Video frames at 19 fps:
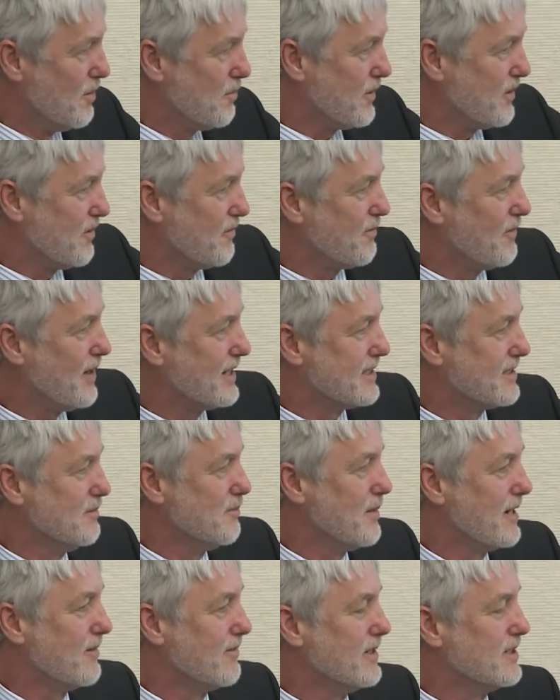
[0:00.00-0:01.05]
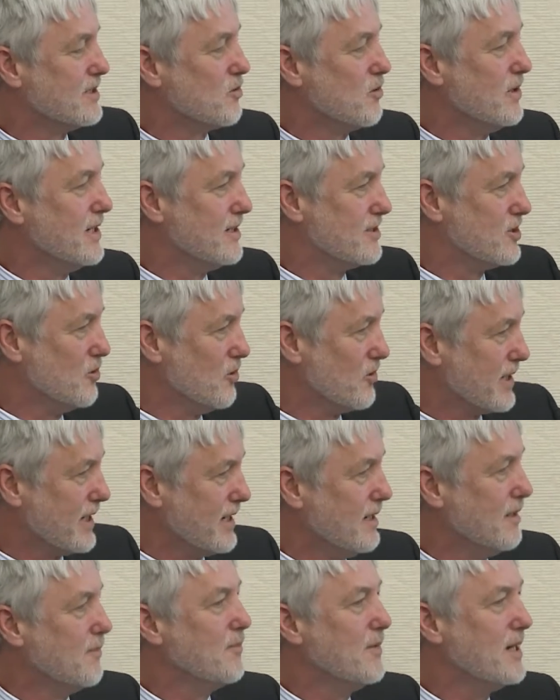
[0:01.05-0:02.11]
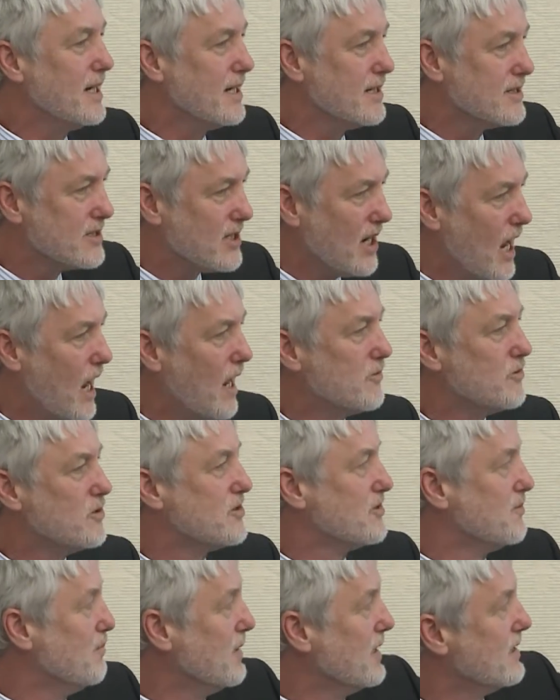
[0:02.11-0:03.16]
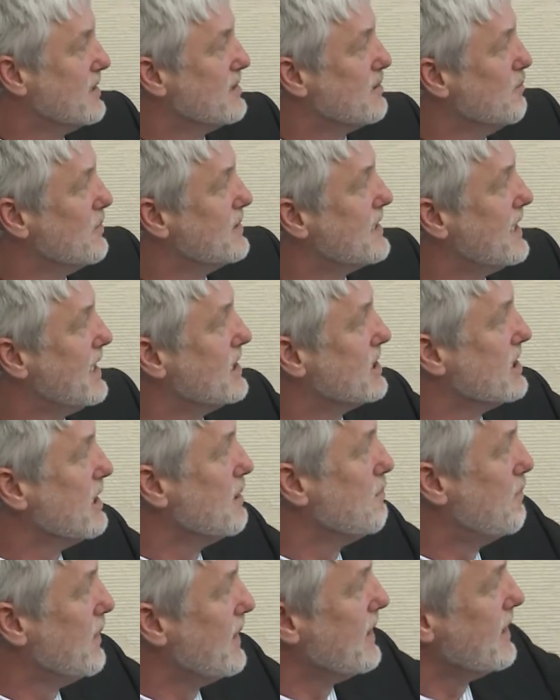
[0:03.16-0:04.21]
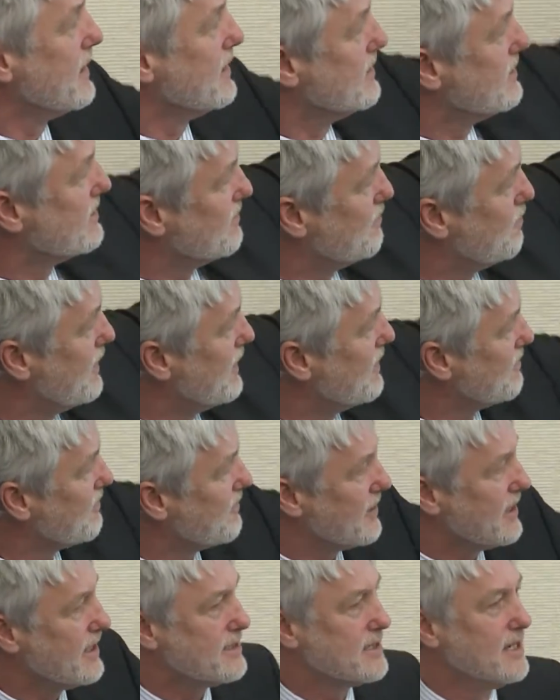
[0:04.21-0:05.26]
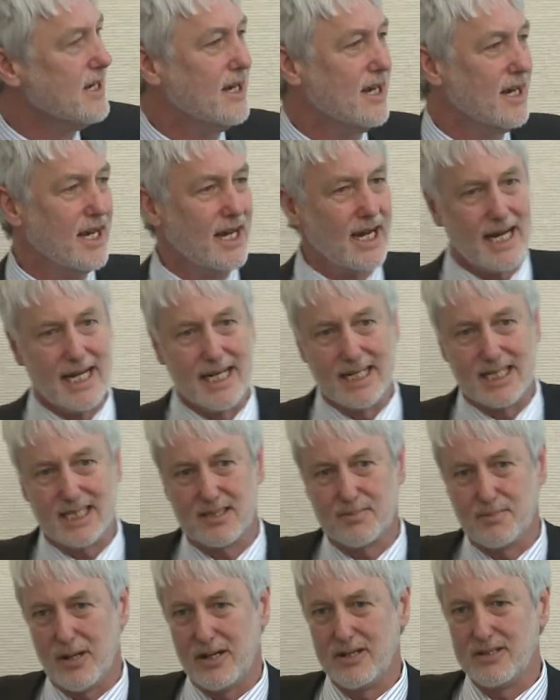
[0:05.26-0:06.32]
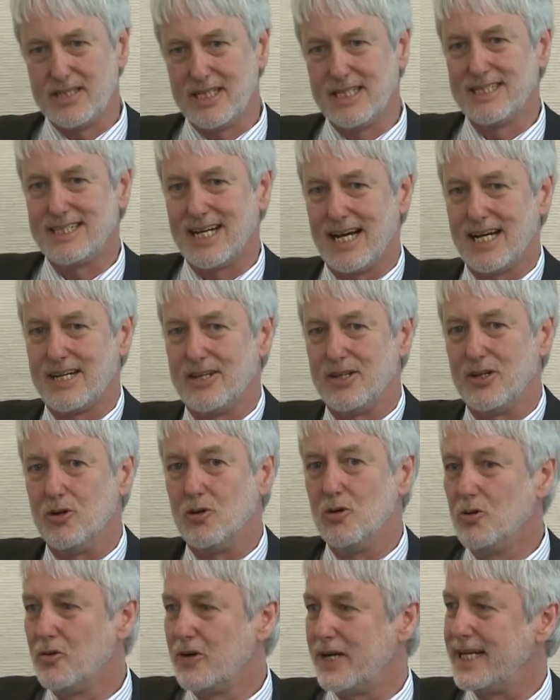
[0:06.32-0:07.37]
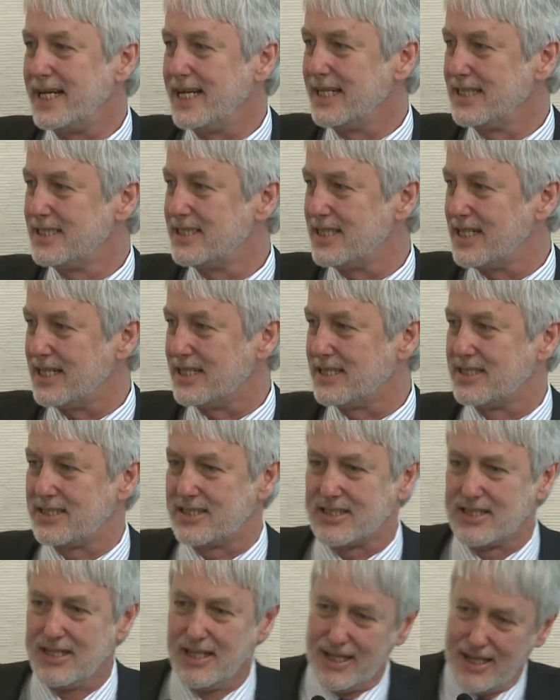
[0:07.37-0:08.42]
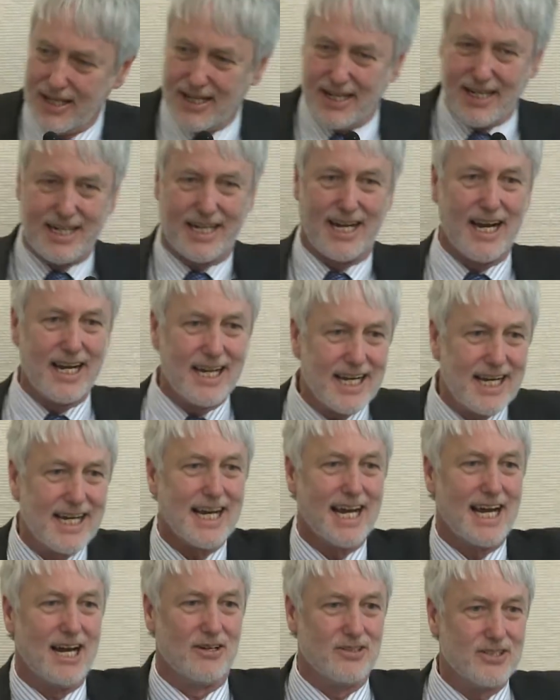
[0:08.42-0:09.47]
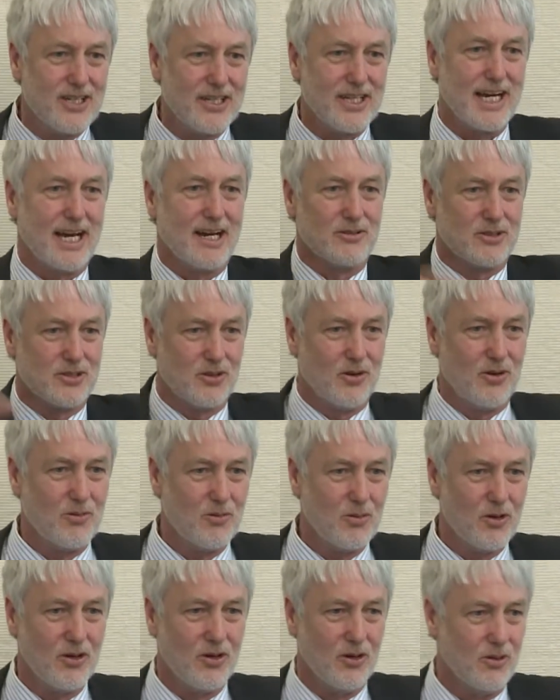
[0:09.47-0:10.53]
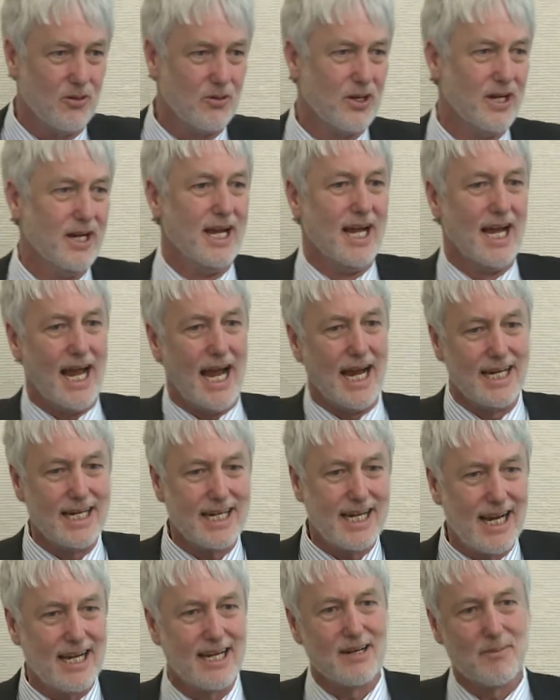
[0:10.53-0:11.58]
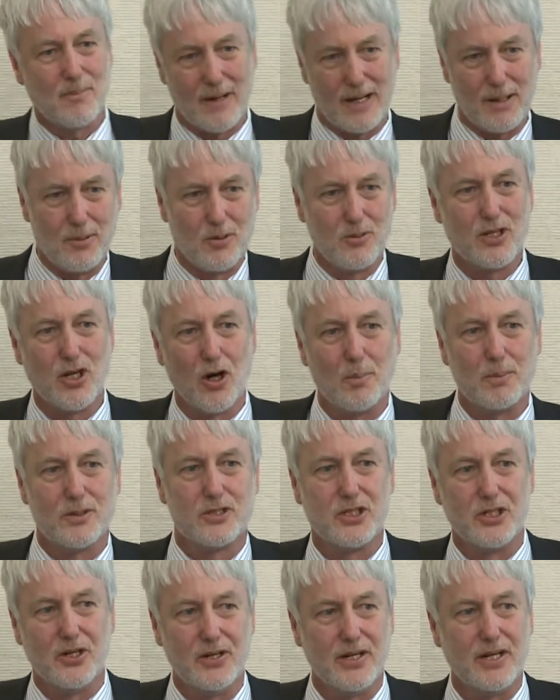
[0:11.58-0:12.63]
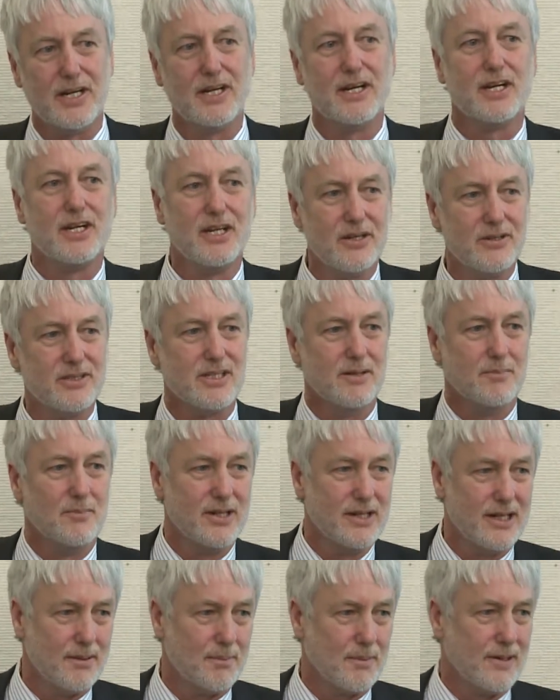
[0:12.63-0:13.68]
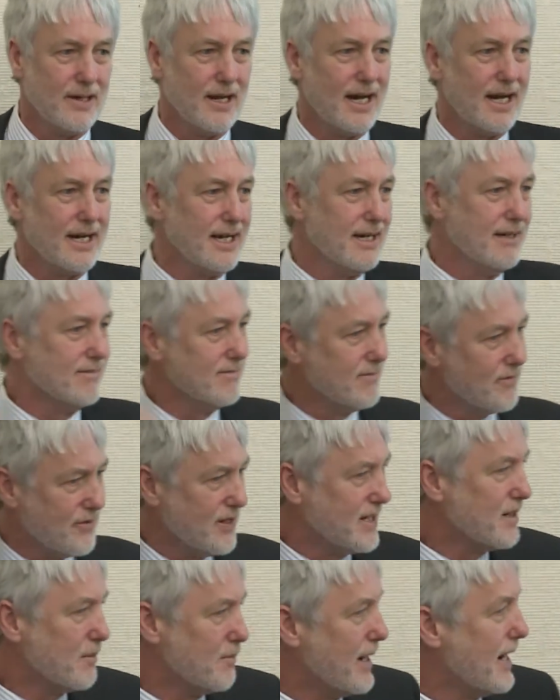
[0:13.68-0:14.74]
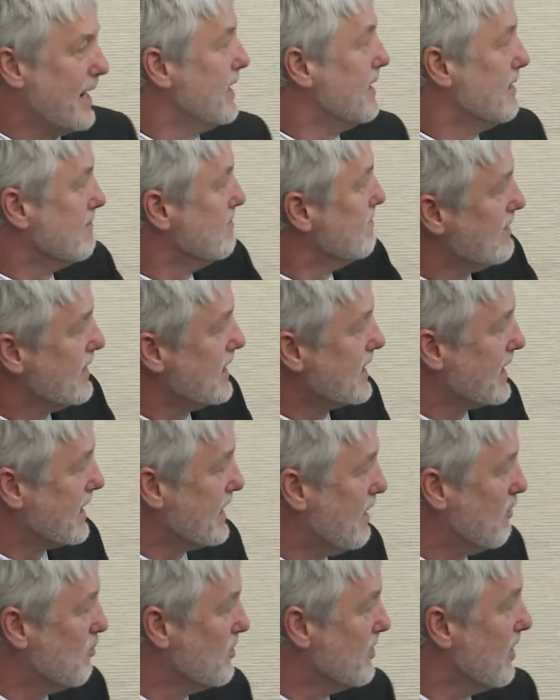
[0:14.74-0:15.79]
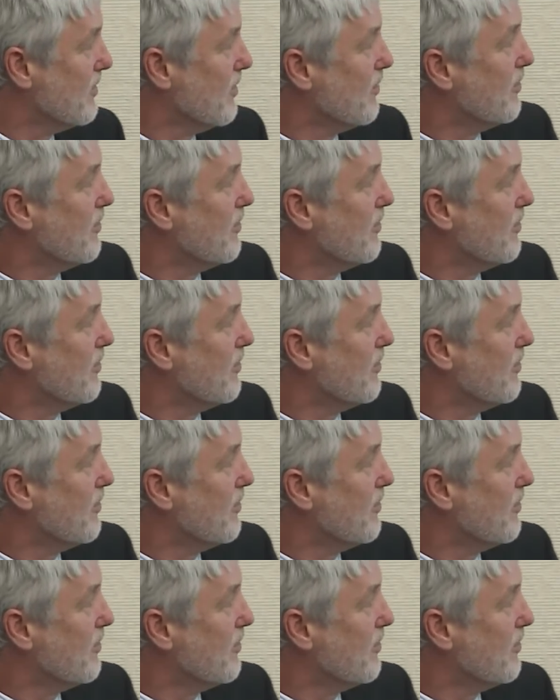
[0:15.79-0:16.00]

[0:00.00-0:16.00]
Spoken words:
but the fact of the matter is we're talking millions, hundreds of millions, and potentially billions of benefit in exposing data that already exists, getting it out to the outside world, and getting people the opportunity to use it, manipulate it, think about it, link it up with other